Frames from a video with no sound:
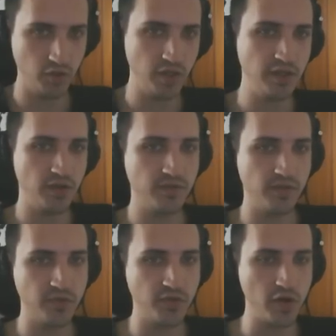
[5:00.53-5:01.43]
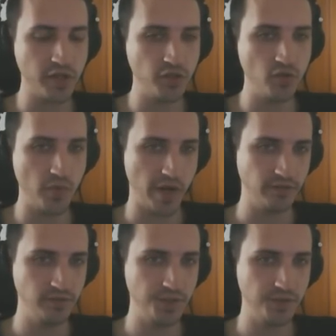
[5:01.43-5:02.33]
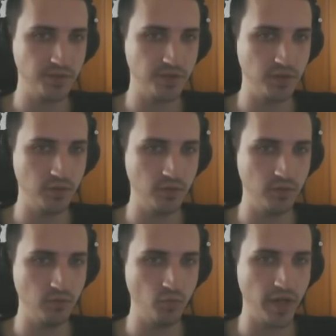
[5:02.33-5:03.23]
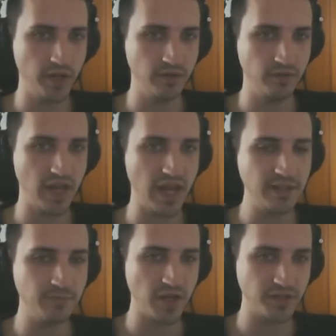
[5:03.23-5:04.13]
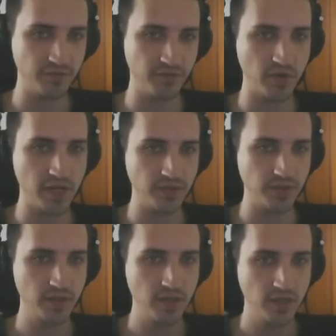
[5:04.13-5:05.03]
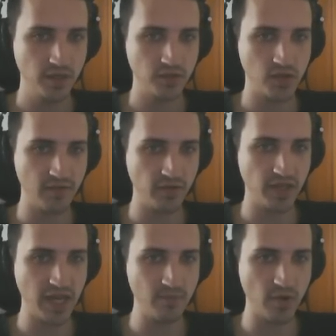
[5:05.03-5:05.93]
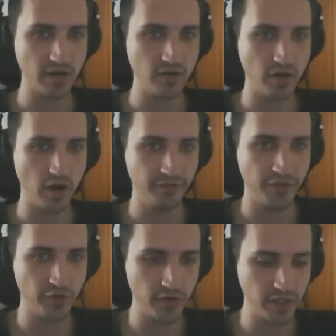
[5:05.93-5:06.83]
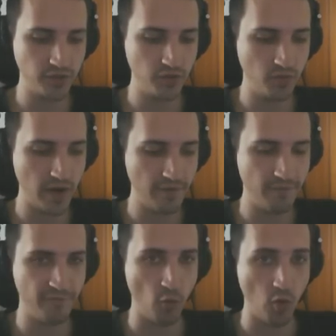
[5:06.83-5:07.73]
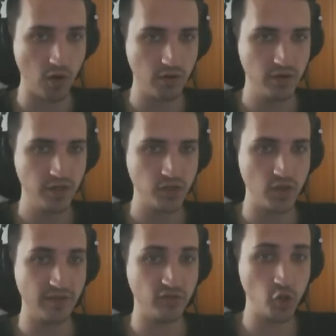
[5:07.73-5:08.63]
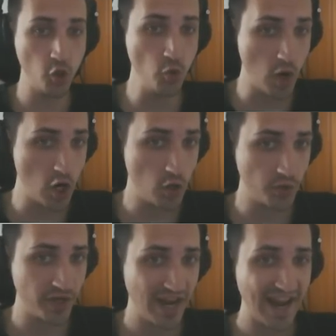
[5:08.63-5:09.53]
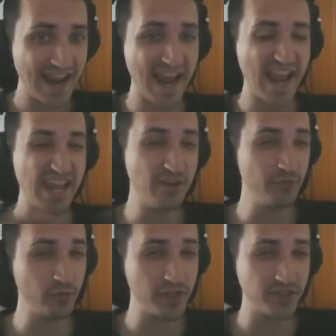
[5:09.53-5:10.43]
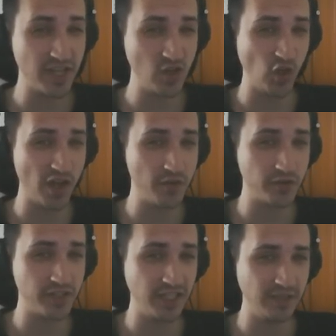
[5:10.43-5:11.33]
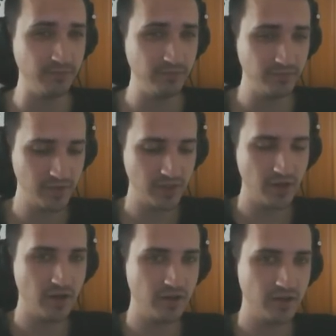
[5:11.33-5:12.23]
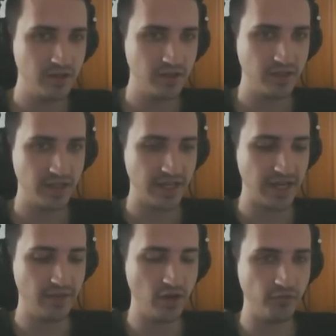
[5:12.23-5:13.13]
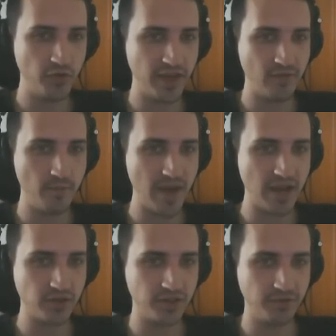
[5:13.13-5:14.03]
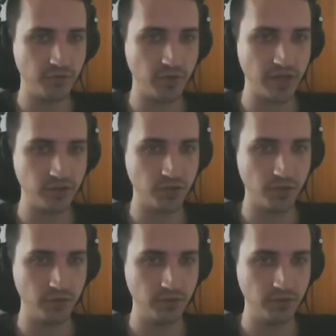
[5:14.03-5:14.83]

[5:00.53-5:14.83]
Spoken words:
need 32 wins to win 8 best of 3s. So they have a game record of 32-4. So they've 2-0'd every single other team, and therefore they have a match differential